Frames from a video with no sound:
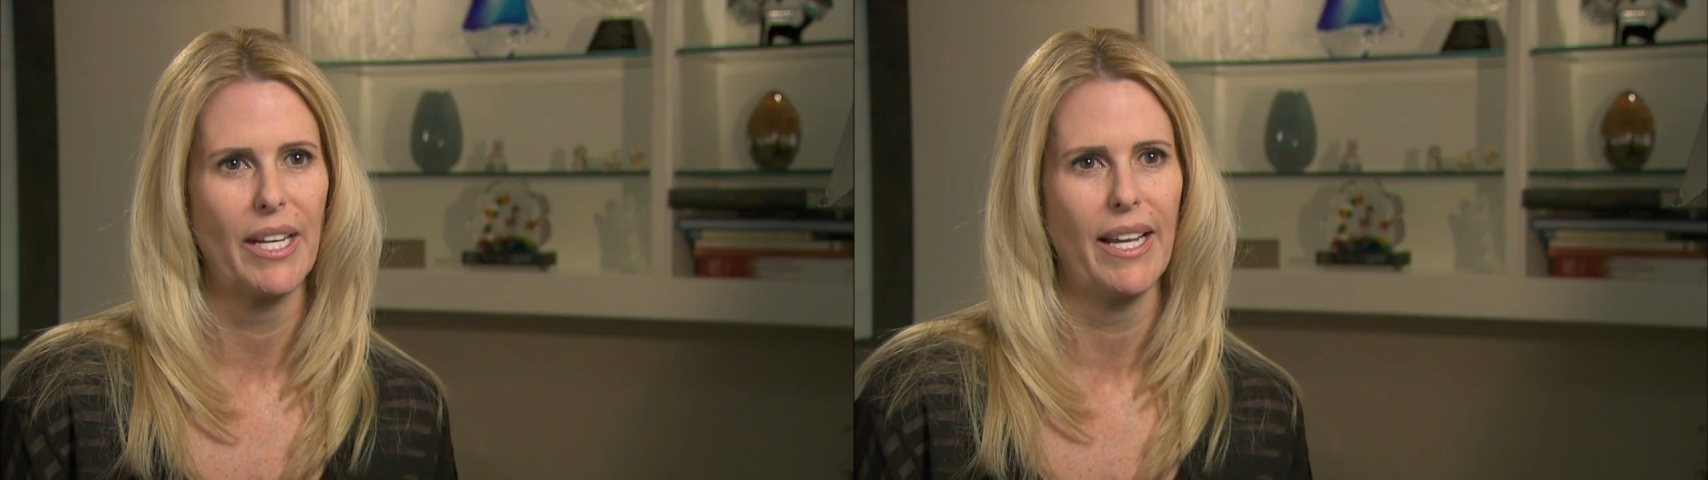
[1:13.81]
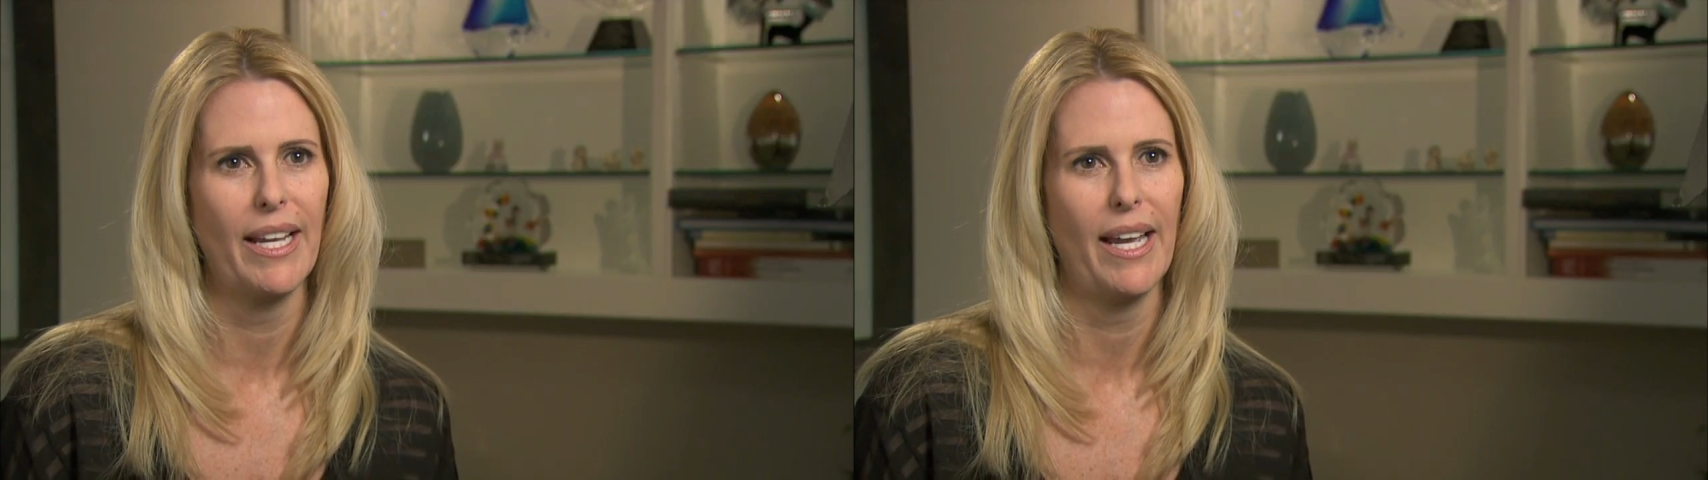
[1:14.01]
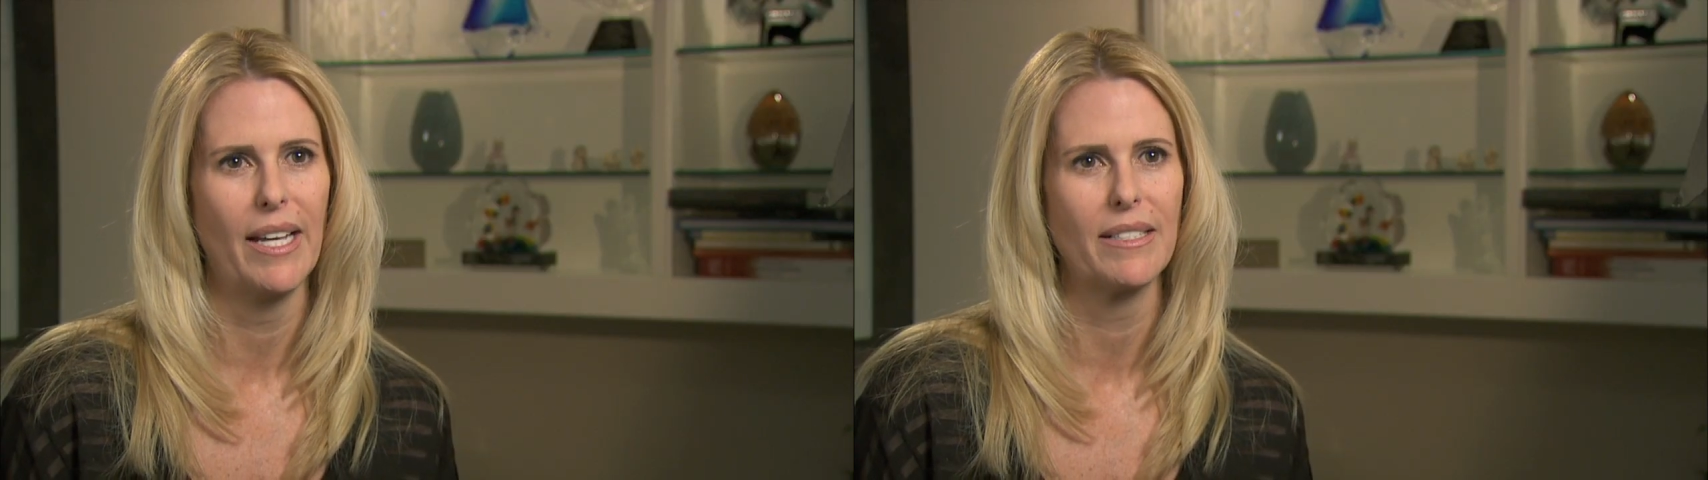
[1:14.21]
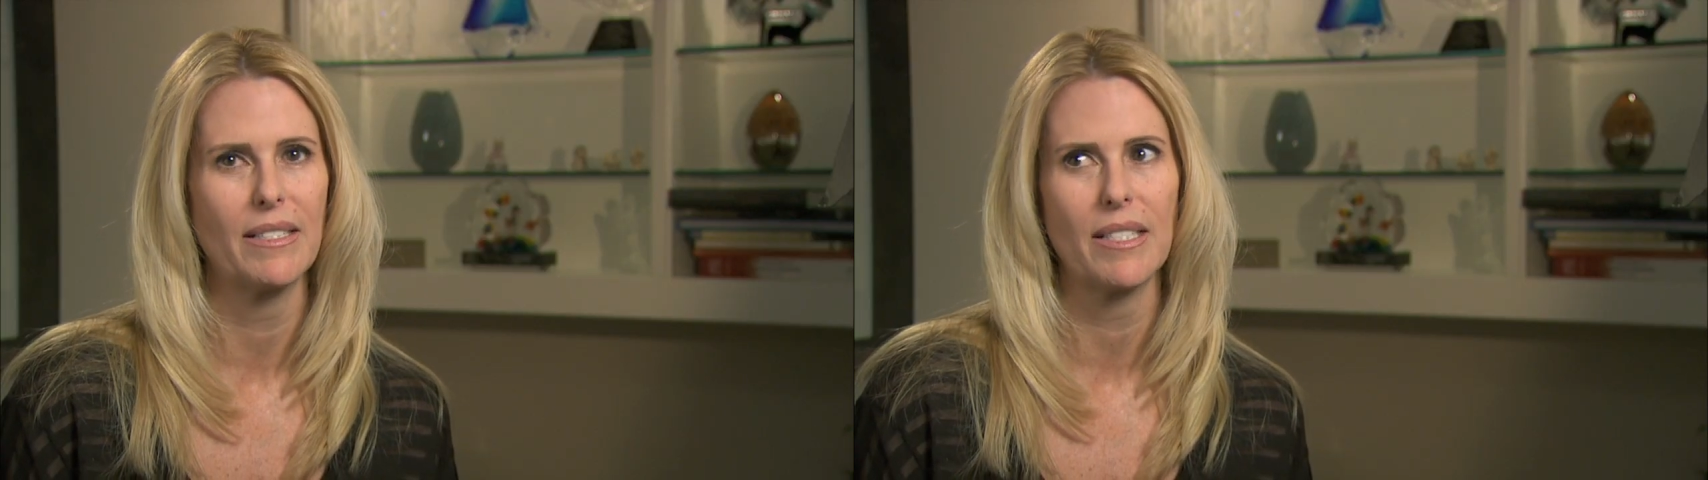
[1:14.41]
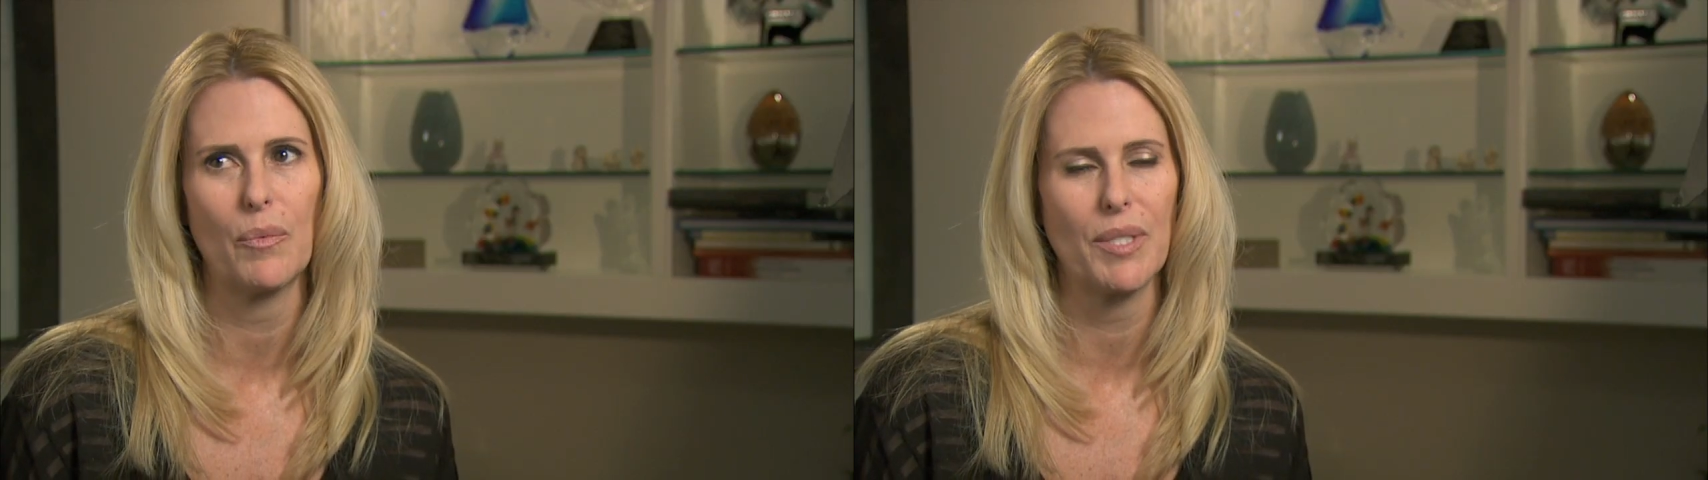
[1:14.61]
I had
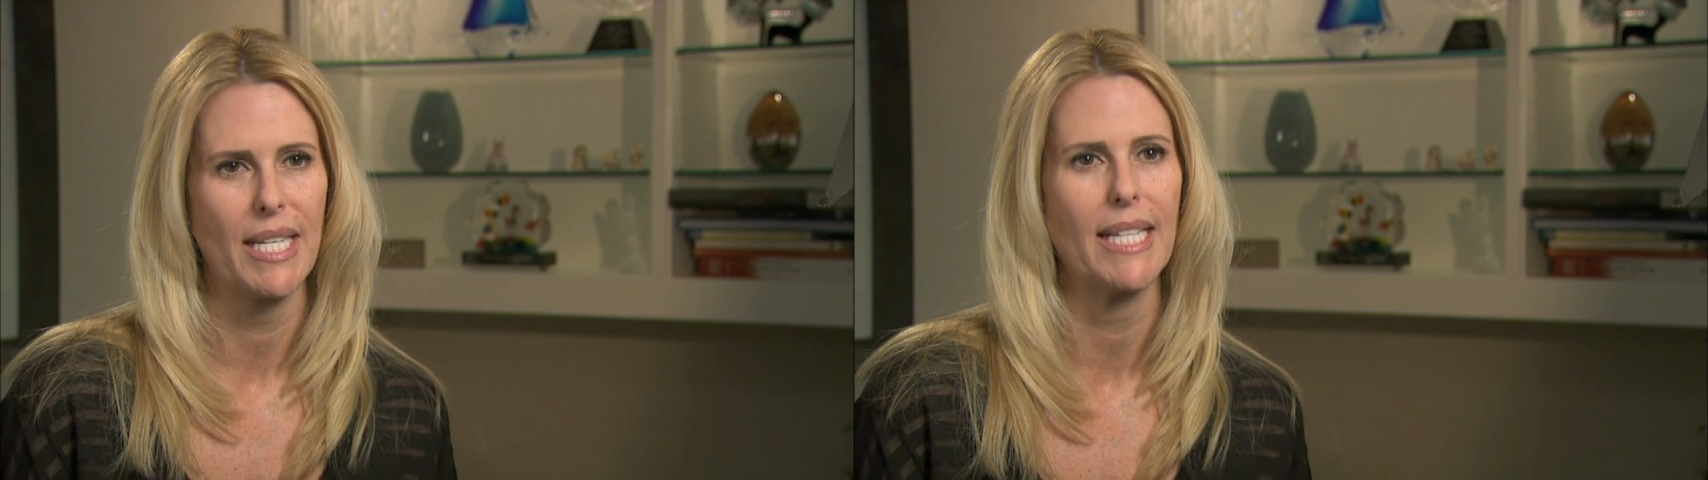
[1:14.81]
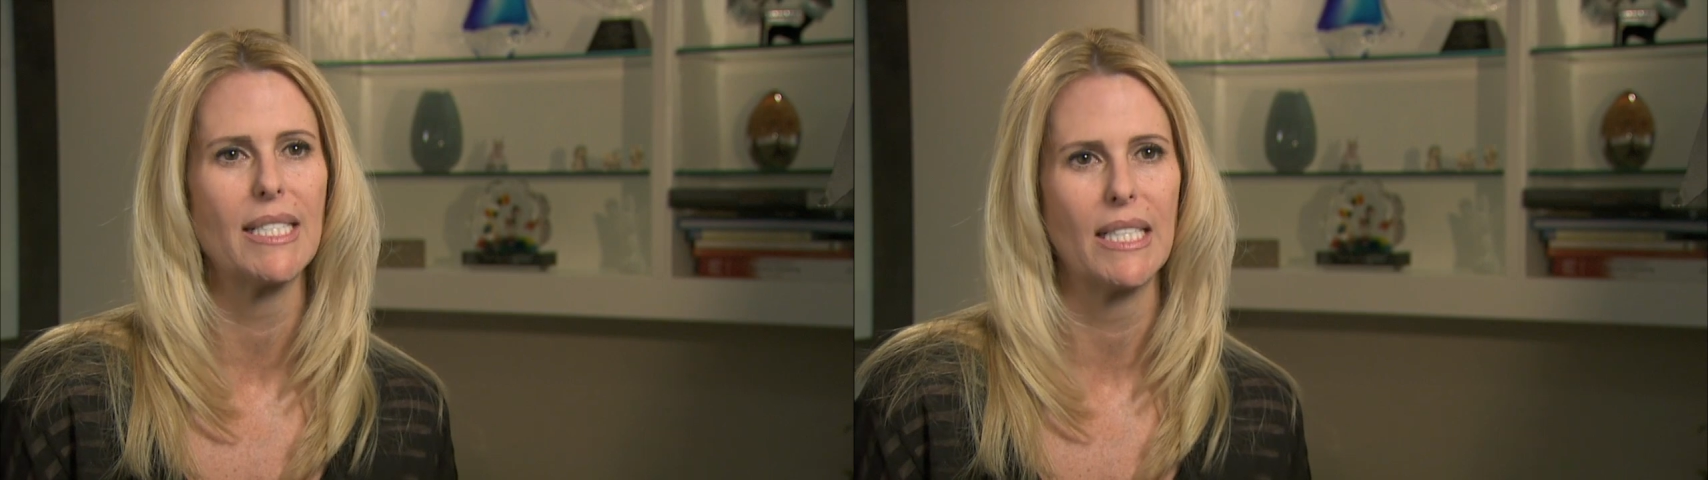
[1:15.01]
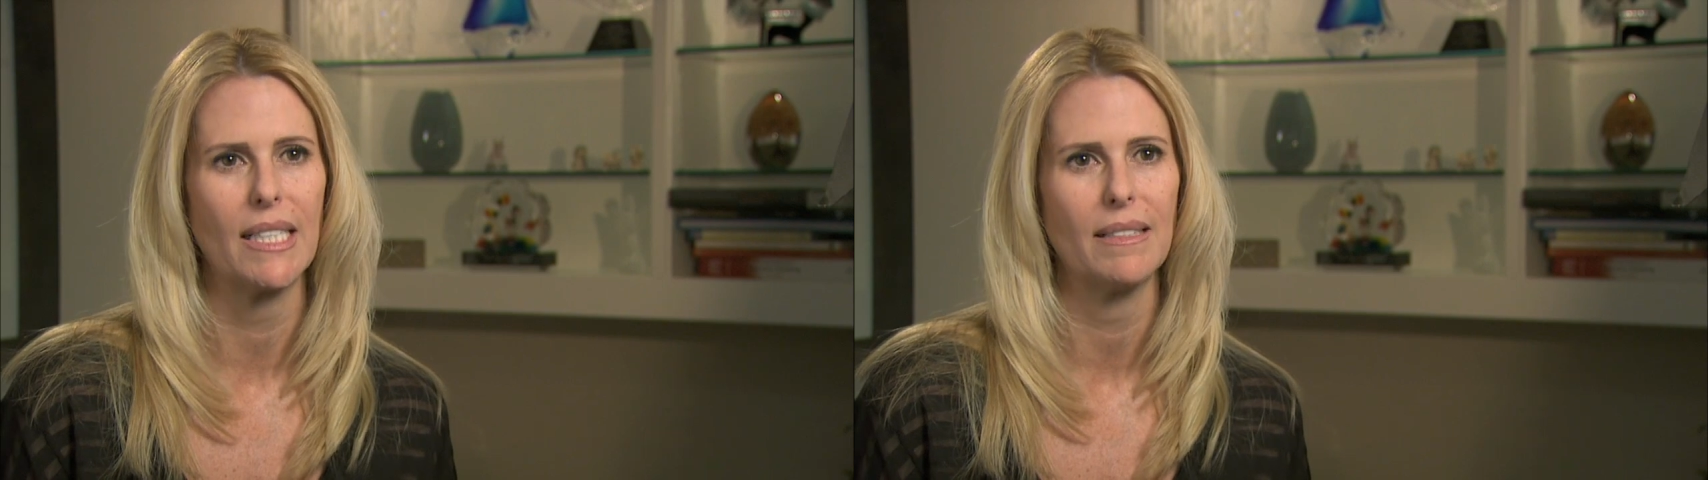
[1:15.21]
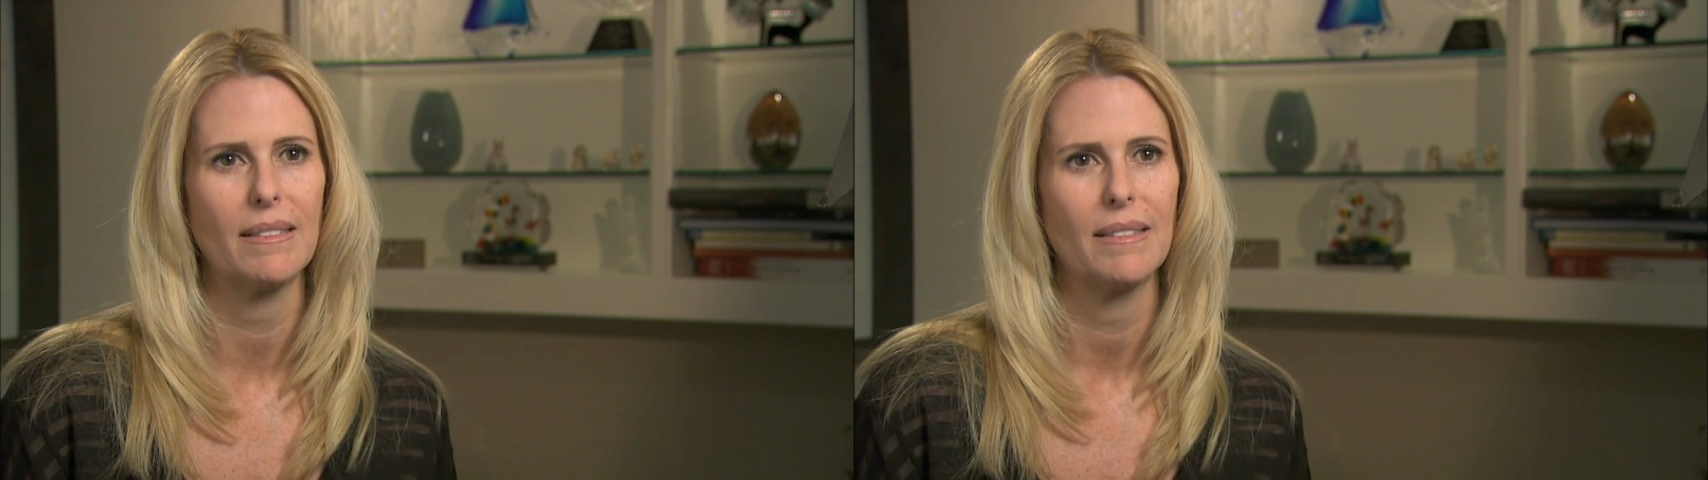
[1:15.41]
since I was 19.